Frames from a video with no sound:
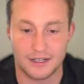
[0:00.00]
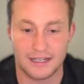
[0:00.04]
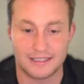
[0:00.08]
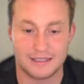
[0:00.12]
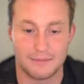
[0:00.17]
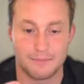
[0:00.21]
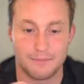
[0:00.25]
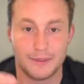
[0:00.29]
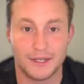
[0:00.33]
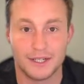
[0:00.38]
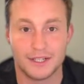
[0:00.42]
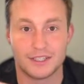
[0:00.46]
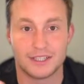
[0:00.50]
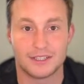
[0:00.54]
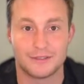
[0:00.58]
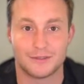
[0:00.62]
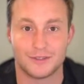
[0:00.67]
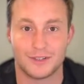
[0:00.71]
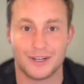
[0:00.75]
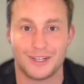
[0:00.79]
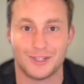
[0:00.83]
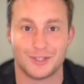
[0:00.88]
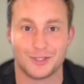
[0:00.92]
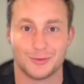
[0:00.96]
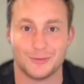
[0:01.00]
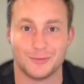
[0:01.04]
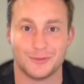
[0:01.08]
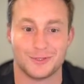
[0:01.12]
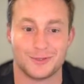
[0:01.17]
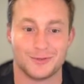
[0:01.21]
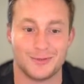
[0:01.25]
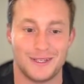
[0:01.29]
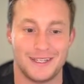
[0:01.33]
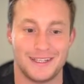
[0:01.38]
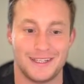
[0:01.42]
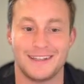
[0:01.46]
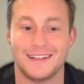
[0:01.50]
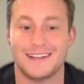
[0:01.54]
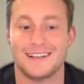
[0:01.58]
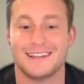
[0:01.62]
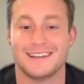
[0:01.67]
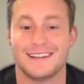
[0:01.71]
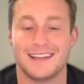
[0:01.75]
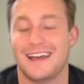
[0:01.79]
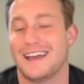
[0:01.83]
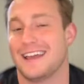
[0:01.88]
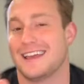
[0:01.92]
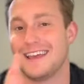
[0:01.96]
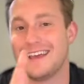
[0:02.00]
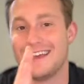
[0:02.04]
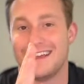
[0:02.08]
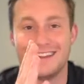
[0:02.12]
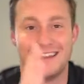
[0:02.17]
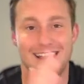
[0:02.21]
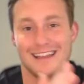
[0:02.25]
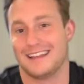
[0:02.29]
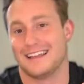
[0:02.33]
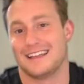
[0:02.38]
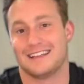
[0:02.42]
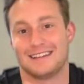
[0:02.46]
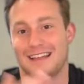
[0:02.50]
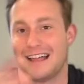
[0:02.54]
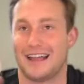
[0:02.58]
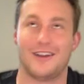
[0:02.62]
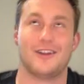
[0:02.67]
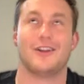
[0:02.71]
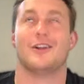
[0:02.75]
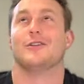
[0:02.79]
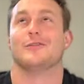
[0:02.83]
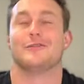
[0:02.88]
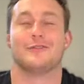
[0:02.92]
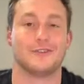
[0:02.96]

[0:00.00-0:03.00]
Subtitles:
has a bigger differential between like I don't know,